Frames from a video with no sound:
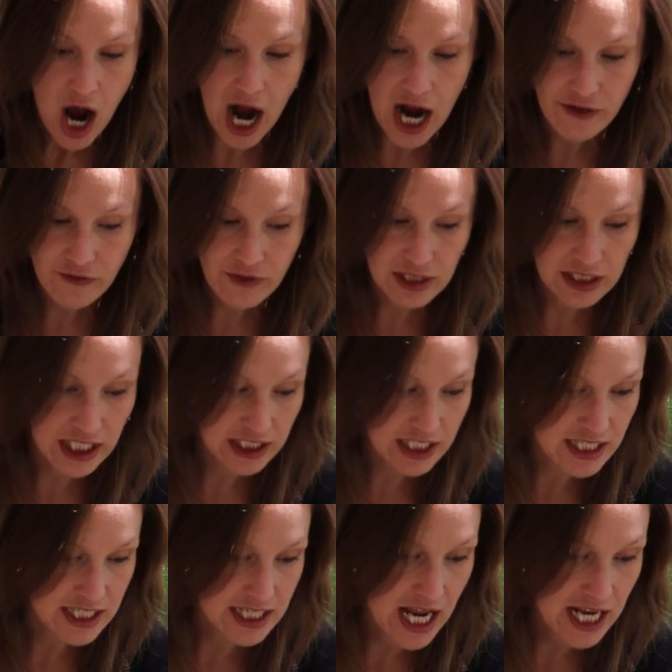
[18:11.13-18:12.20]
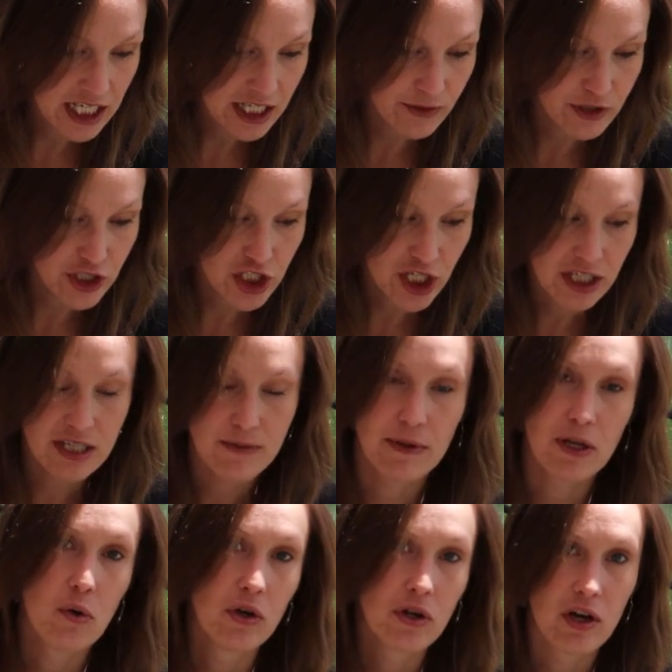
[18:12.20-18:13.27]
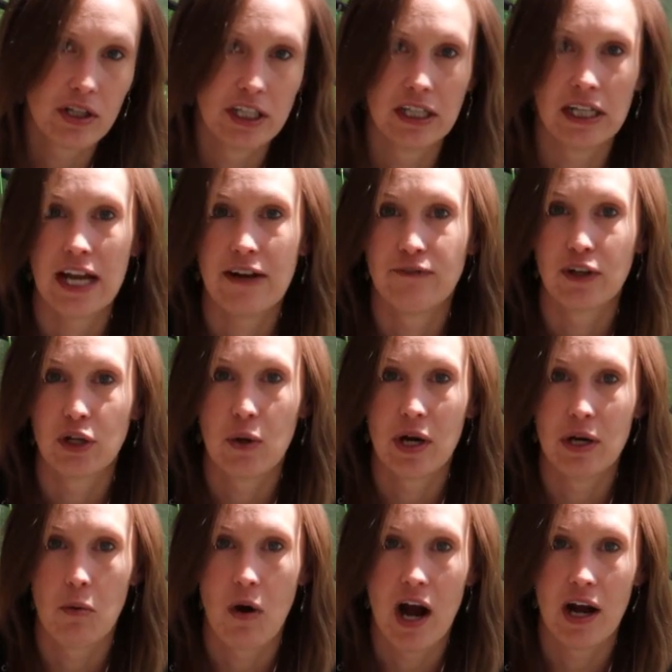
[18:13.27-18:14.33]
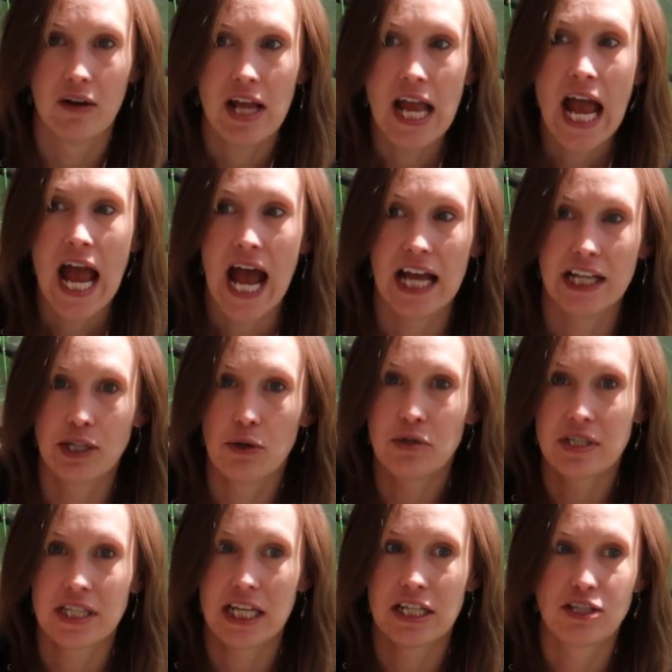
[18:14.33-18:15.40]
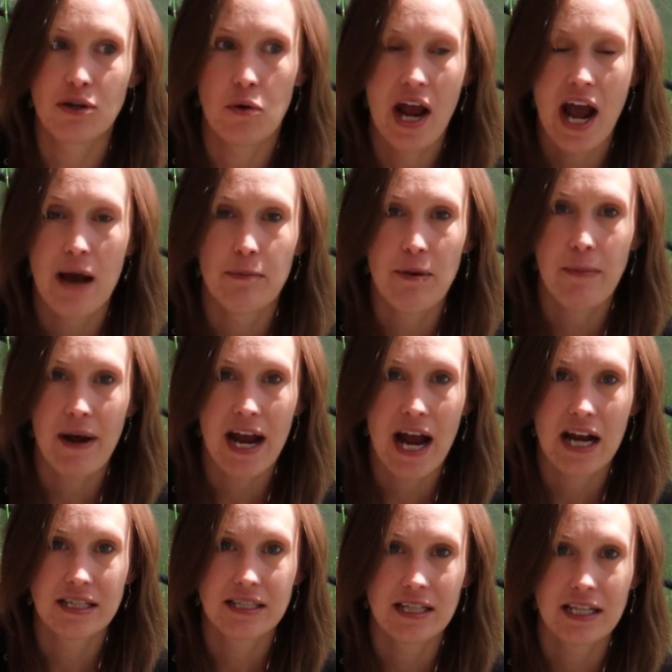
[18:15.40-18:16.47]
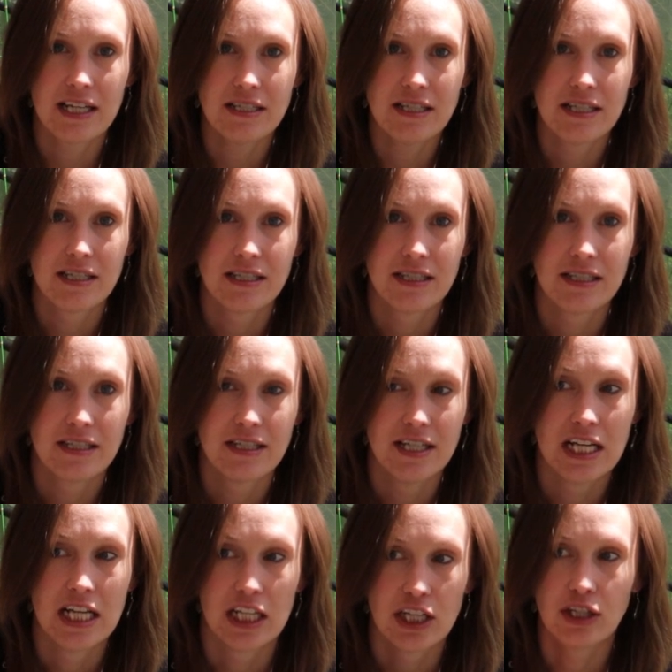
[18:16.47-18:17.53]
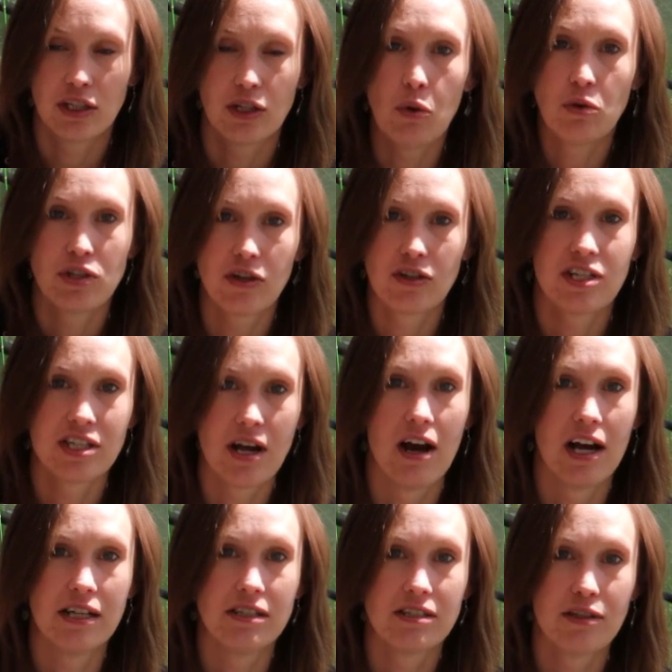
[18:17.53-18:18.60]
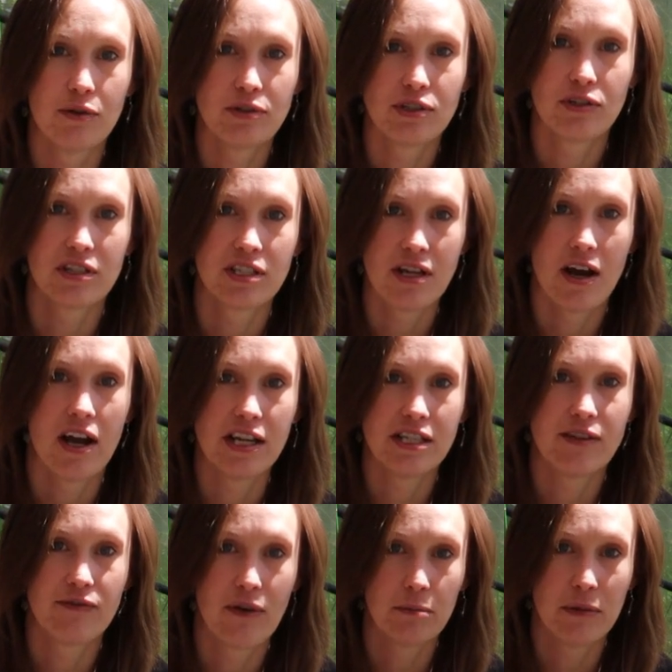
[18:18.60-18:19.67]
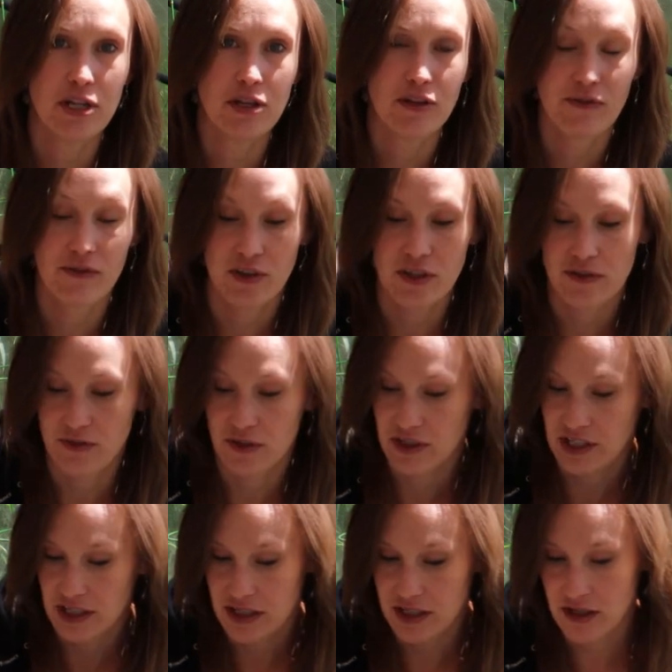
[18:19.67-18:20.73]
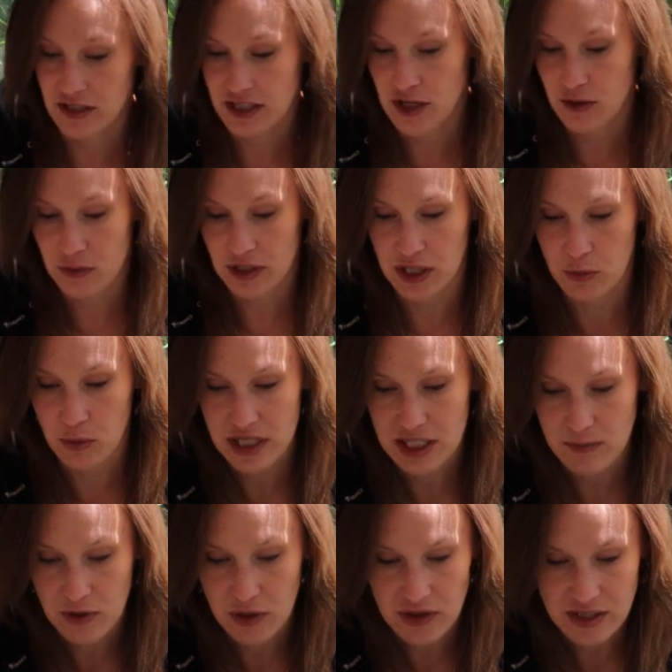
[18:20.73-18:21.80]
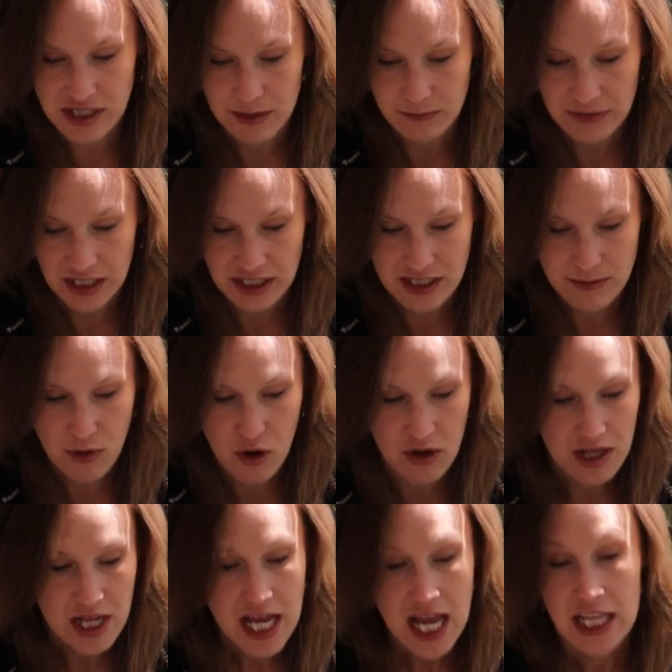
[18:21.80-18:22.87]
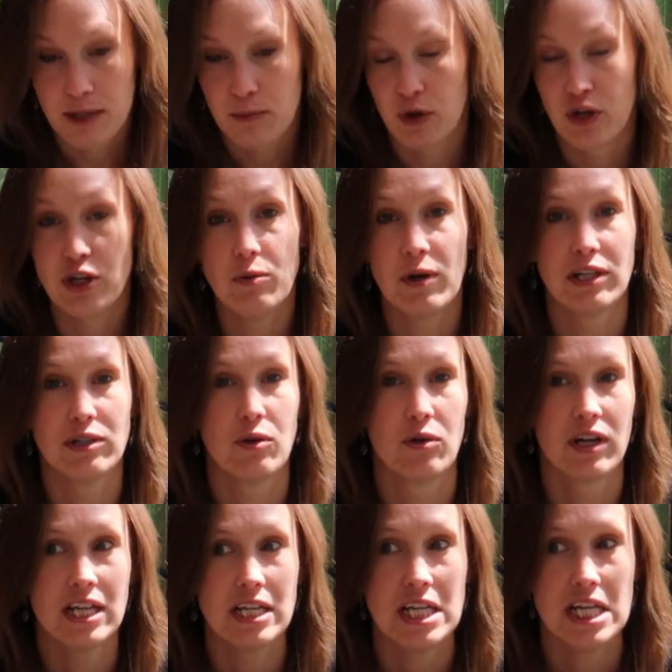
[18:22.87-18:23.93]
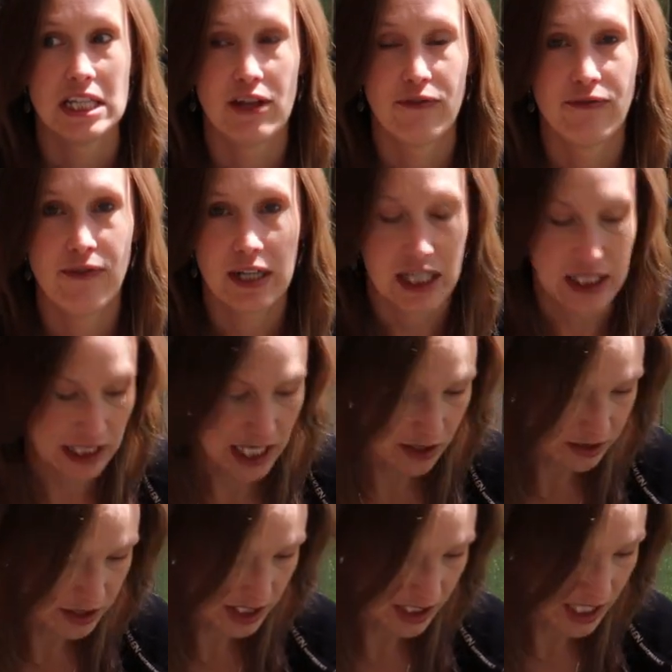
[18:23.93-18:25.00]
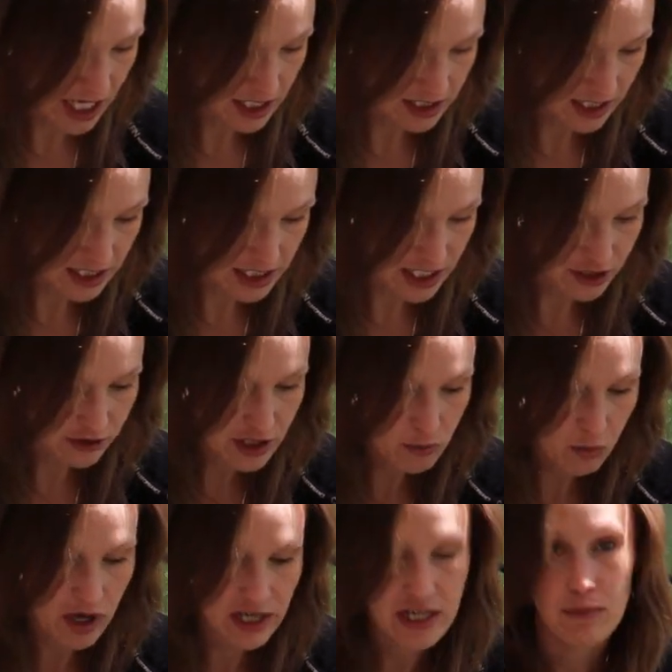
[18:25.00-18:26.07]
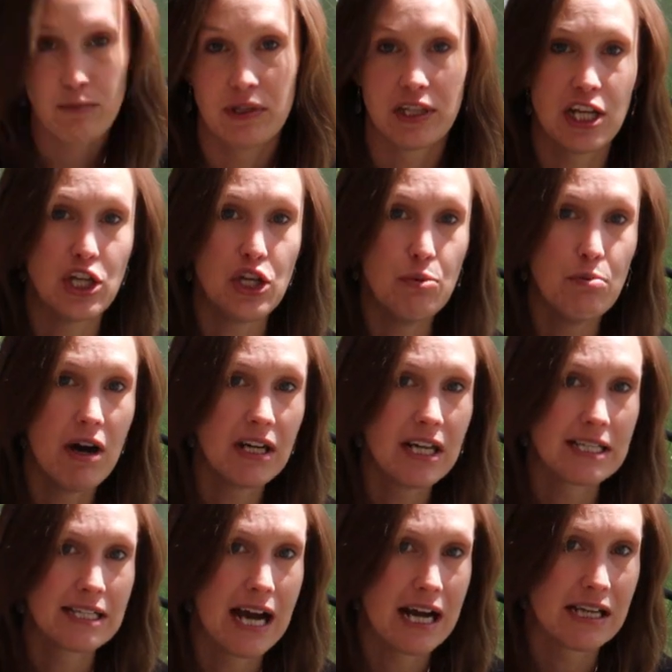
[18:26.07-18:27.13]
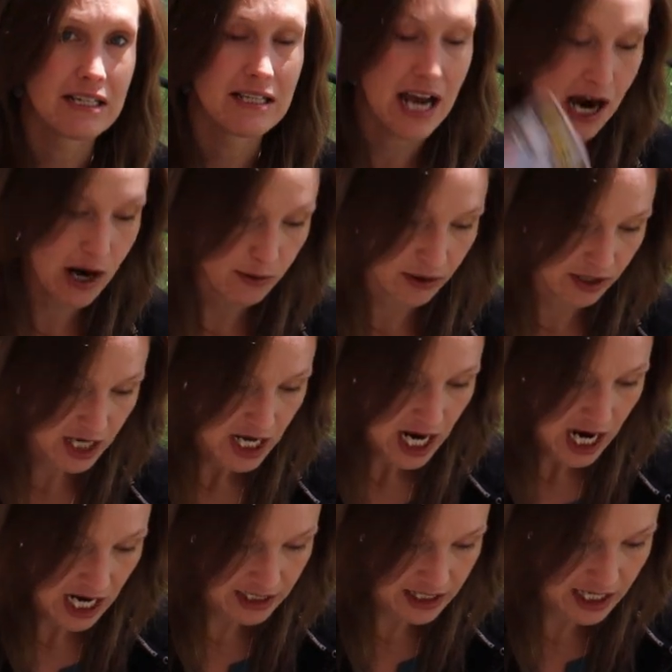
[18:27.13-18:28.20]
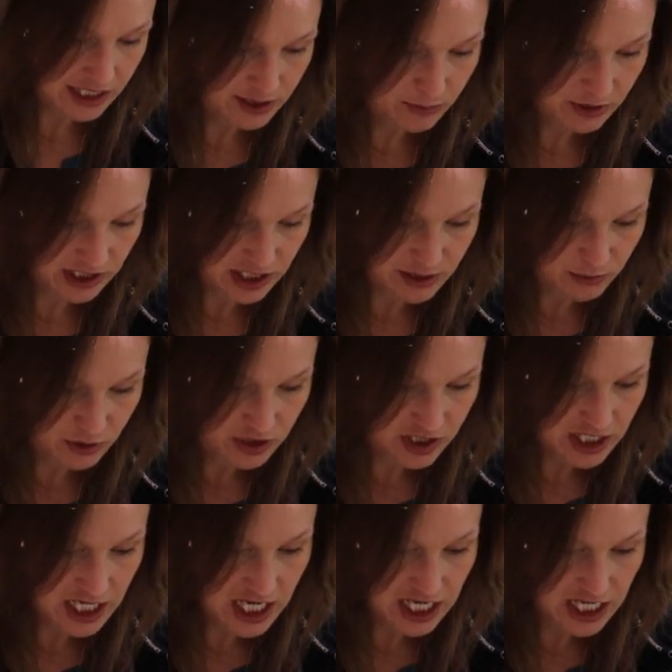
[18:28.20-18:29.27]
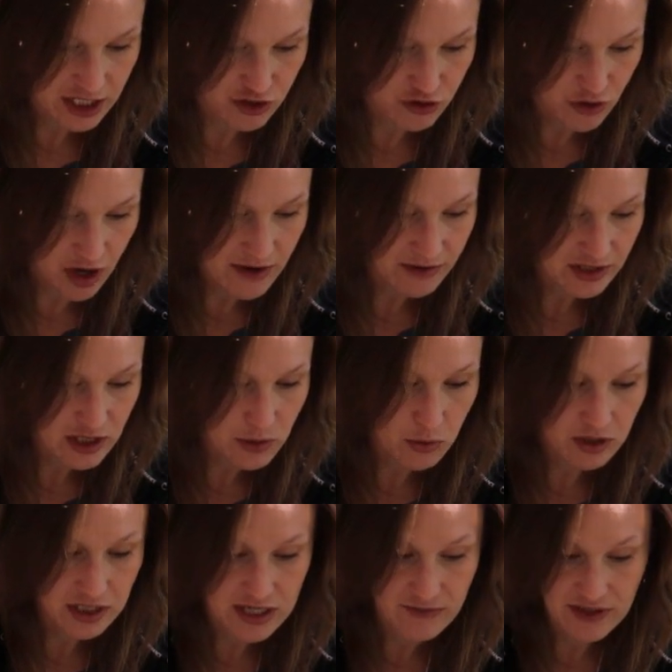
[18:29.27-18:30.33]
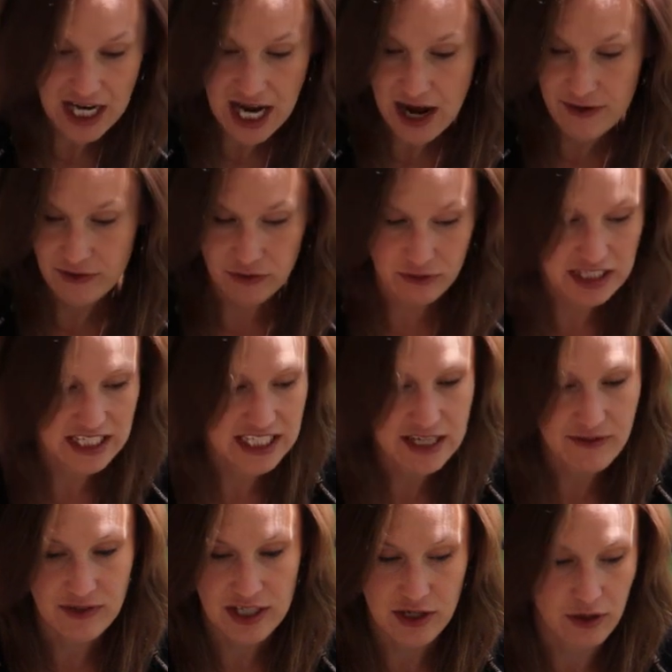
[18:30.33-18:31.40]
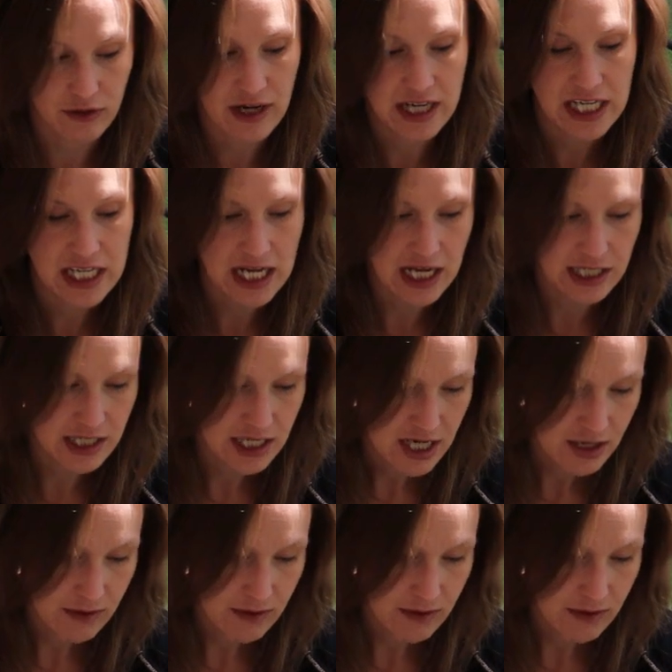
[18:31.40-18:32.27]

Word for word: I feel like this negative shit has been going on in their life for quite a while. And those things don't happen by accident. Those are signs. Those are signs from the universe. First, it starts out with a whisper and something small. The more you ignore it, the fucking louder it gets until you wind up with a humongous ass tower. And that's what this person is driving towards if they haven't received it already yet.